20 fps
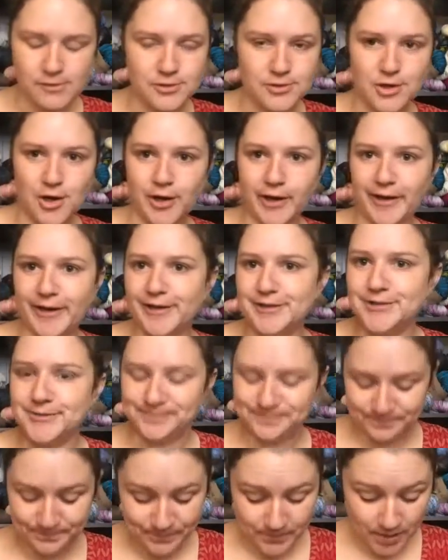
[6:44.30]
Sorry guys.
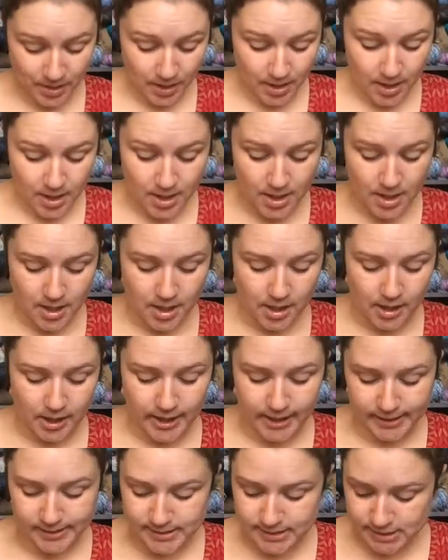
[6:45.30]

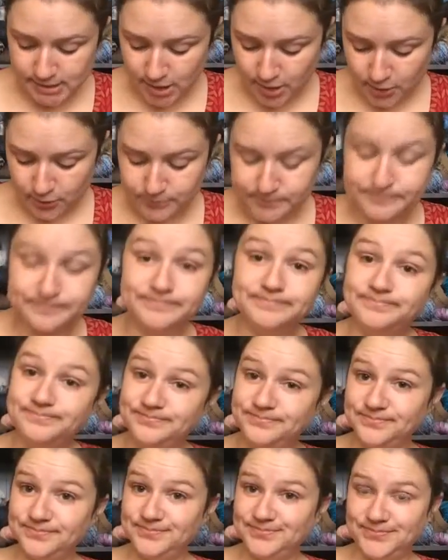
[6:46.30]
Alright, so
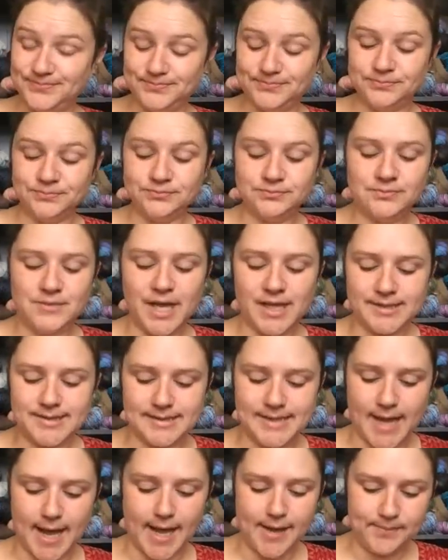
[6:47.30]

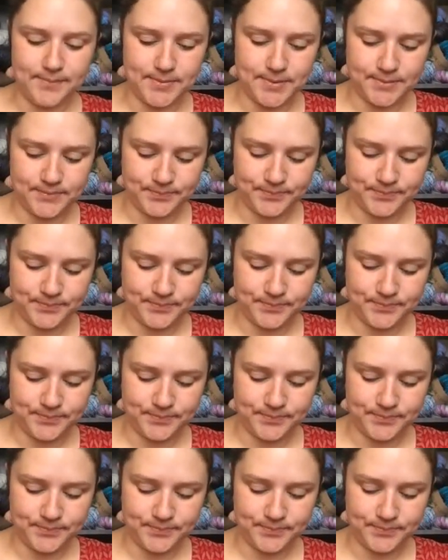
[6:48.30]
next up